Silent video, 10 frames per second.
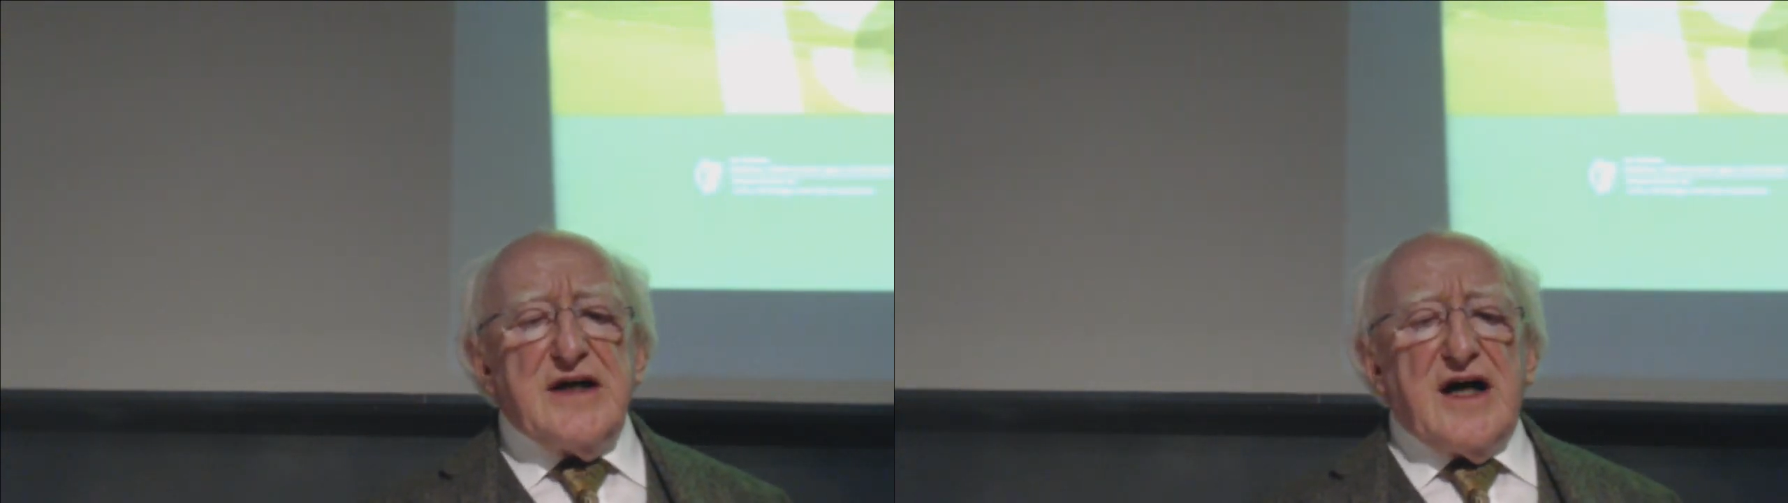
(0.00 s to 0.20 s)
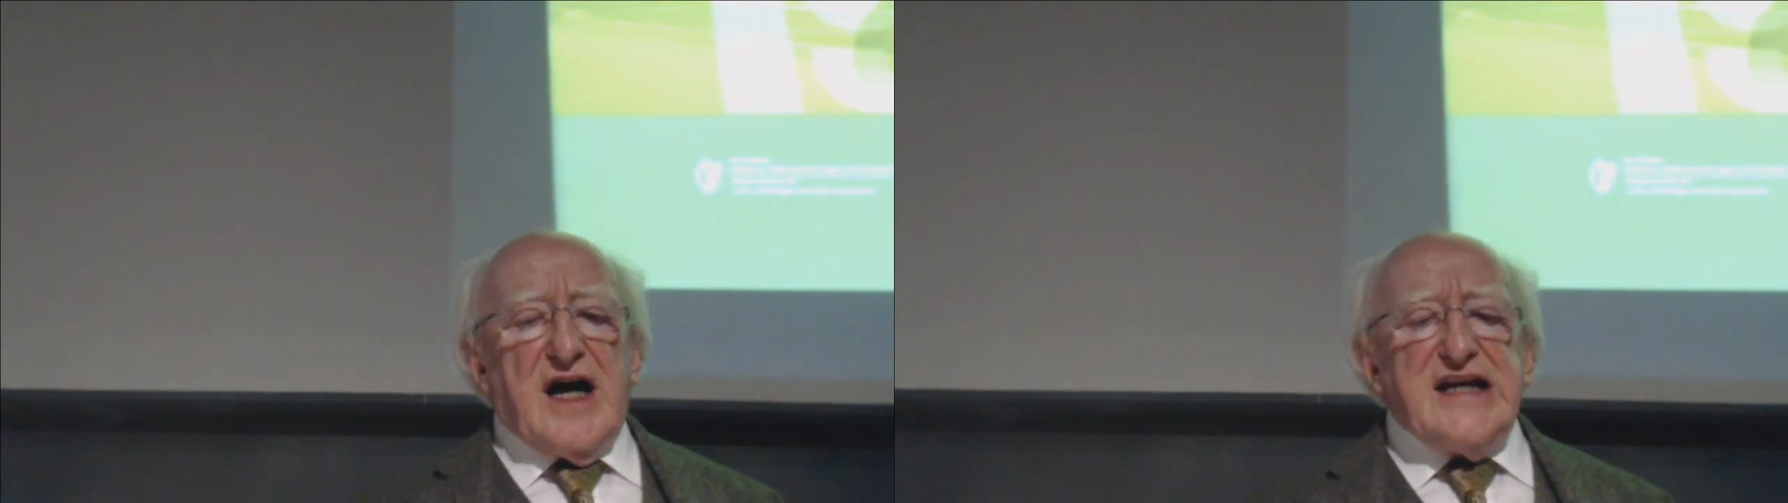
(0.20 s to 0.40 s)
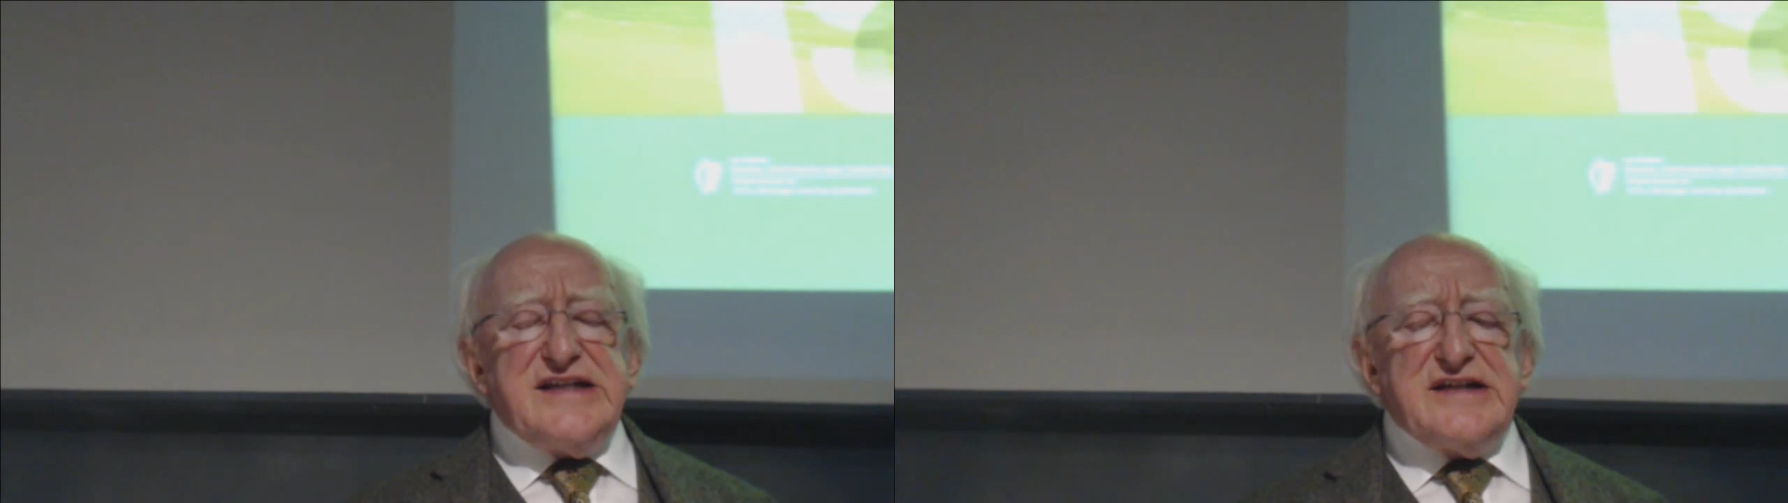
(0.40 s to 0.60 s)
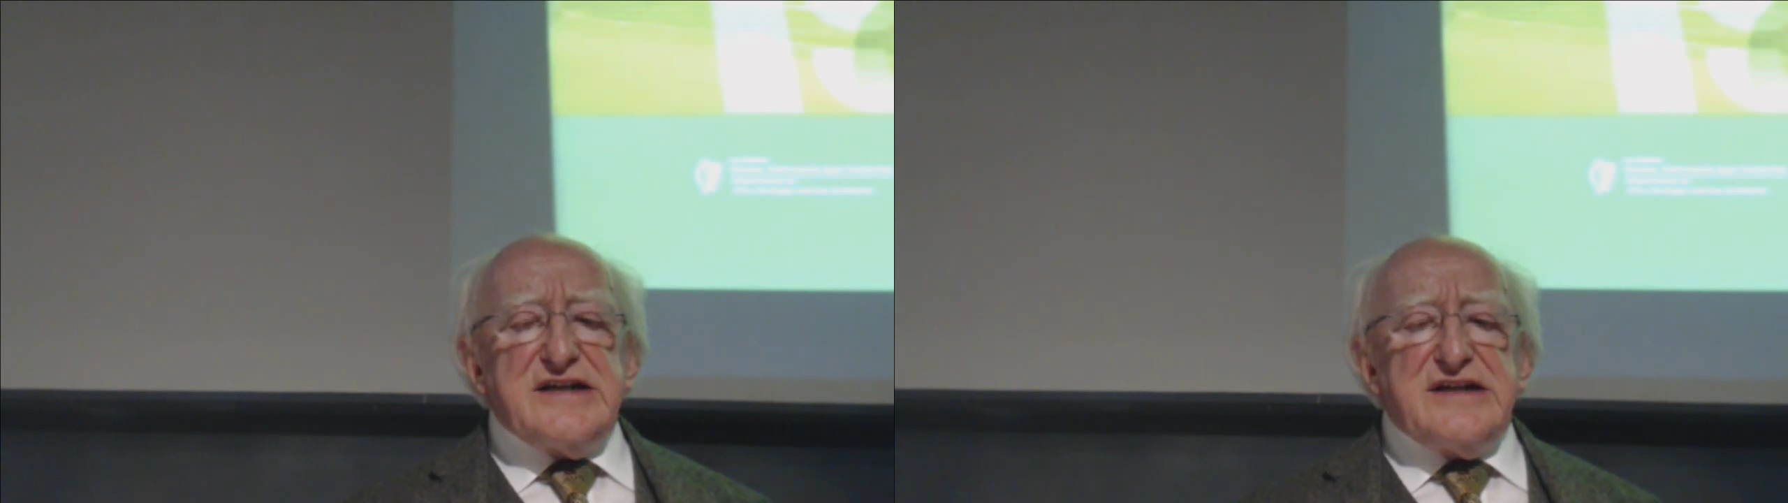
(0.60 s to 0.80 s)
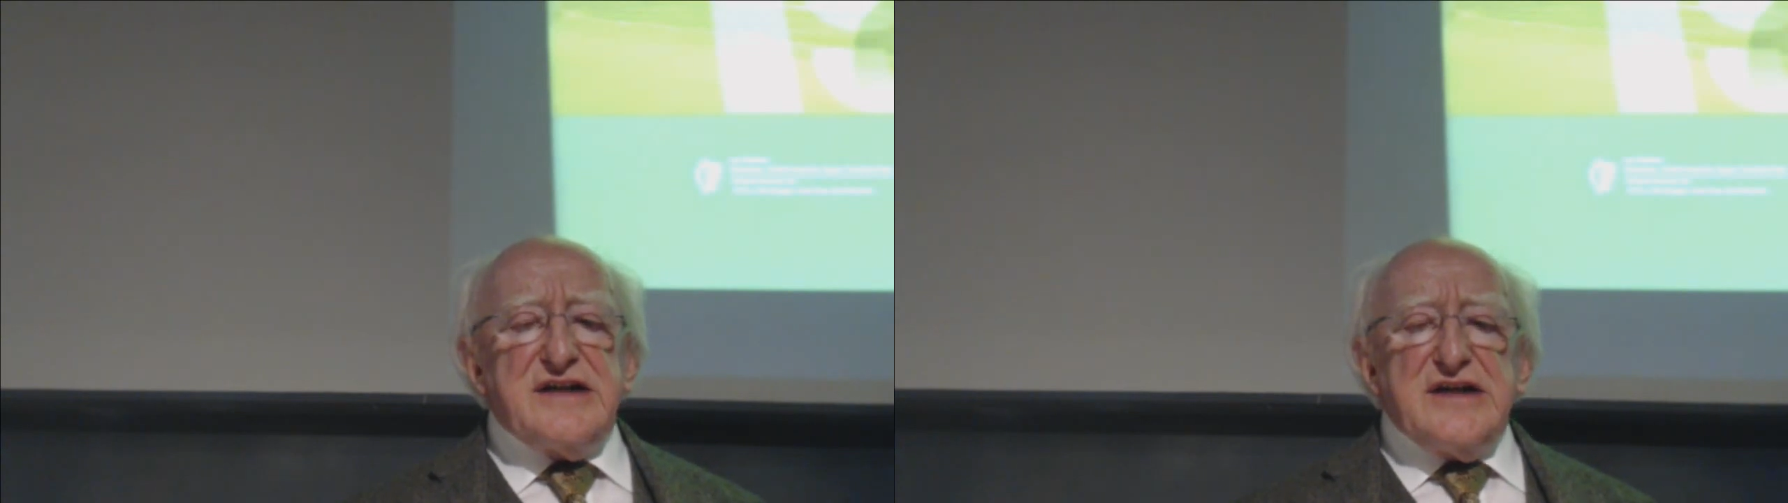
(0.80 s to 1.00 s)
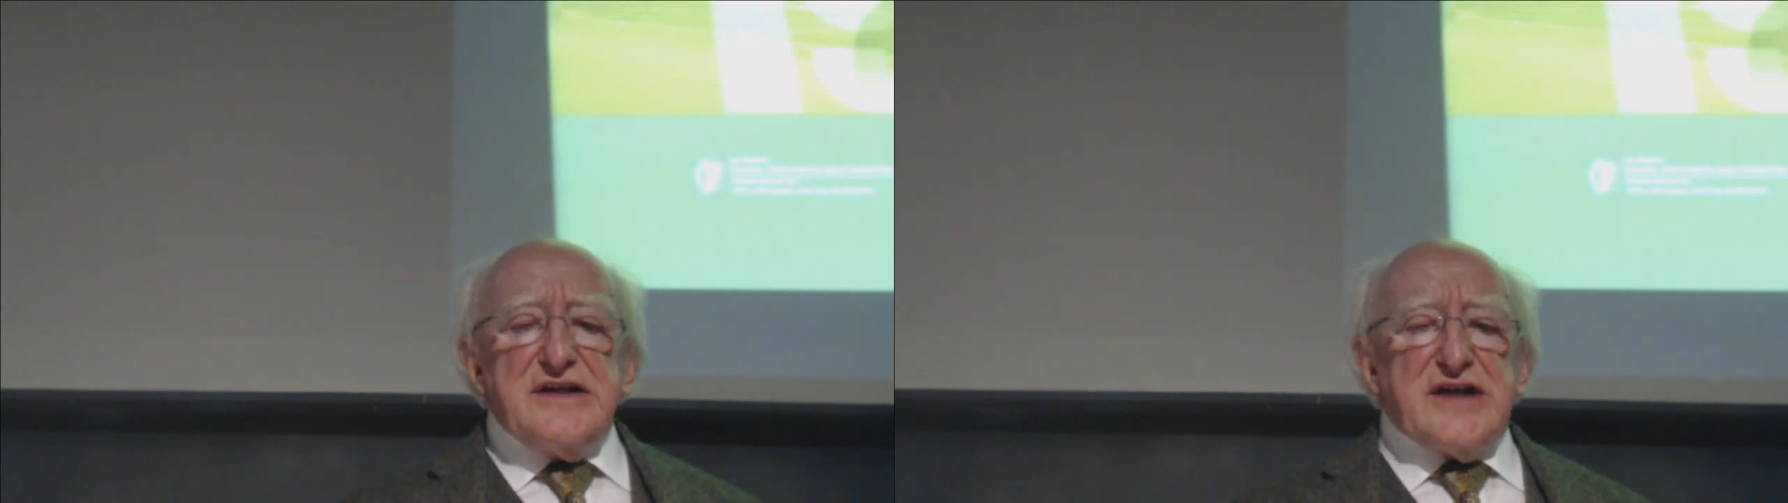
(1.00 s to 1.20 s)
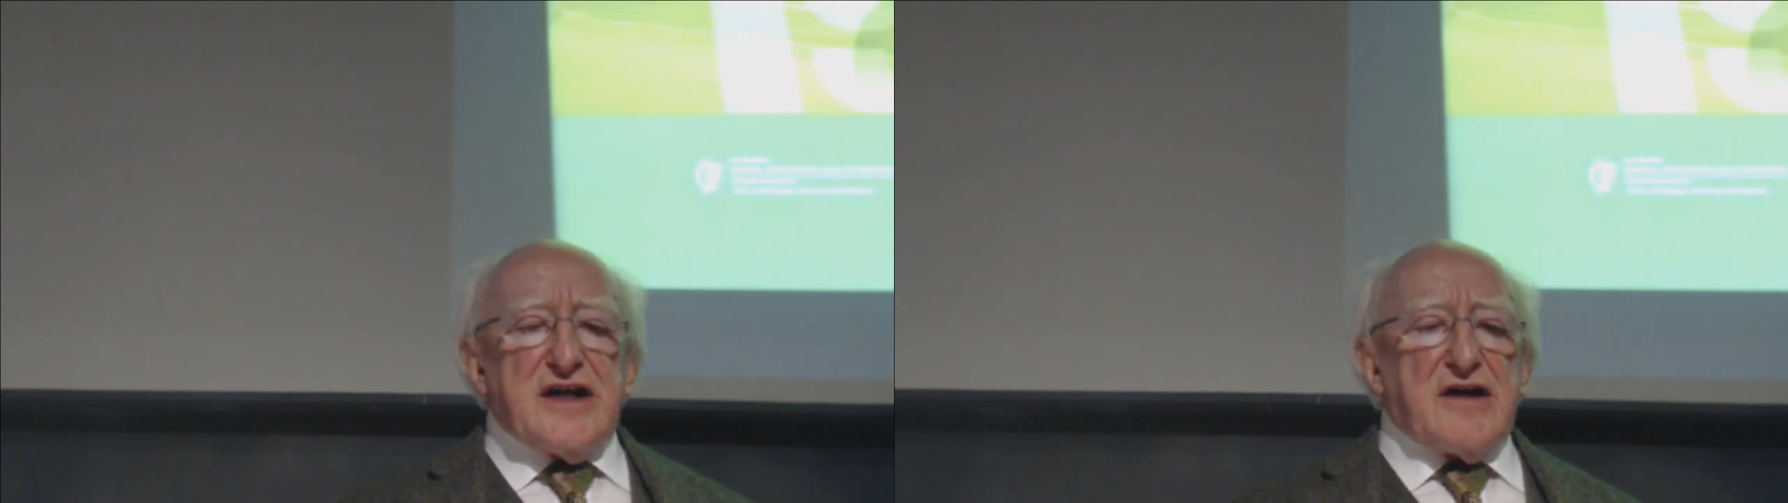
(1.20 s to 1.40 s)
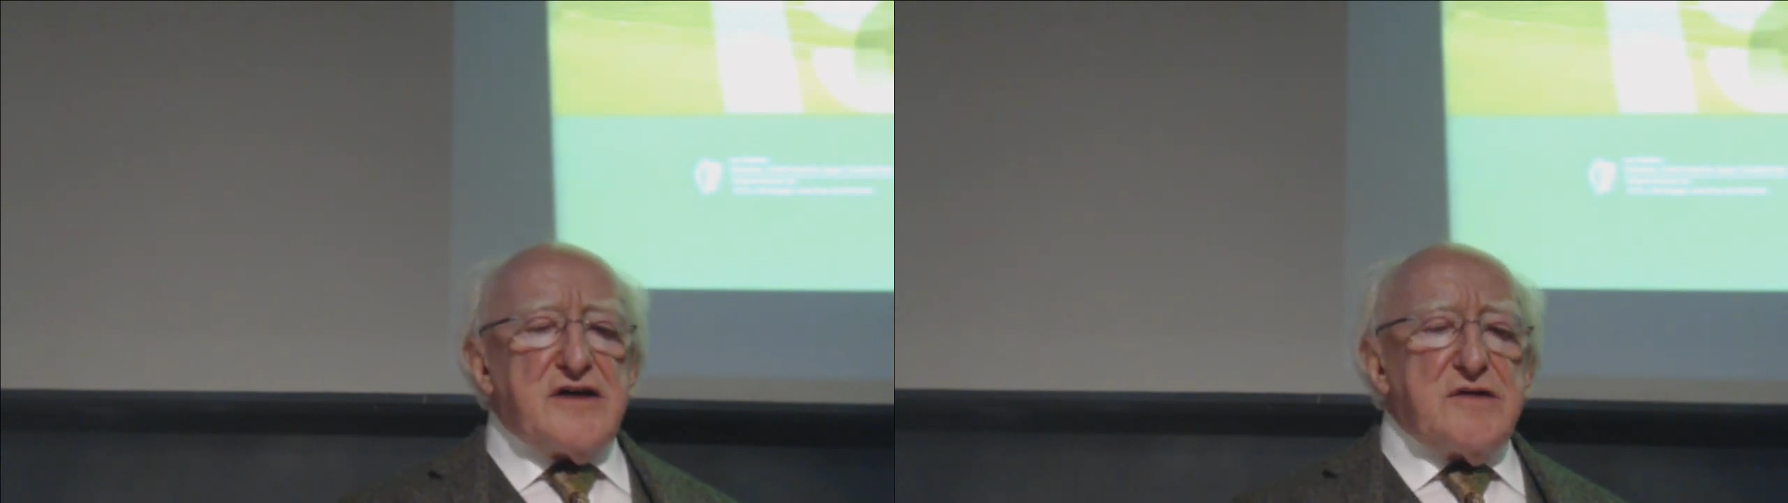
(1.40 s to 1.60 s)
I think they are an